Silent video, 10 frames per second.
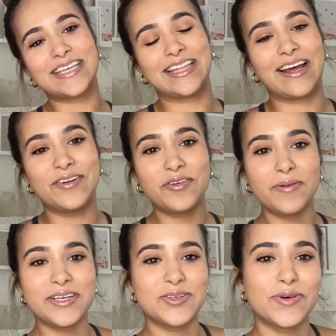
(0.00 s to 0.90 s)
I thought it would
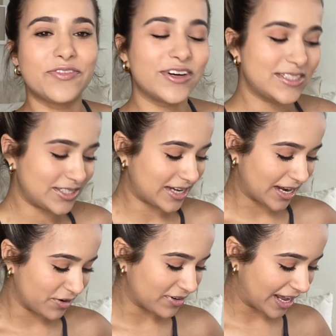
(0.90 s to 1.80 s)
be super fun to
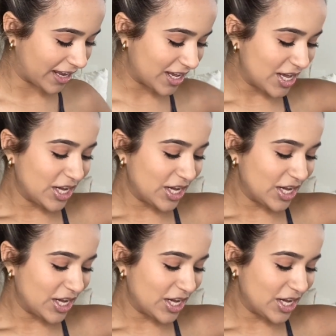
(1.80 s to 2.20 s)
kind of like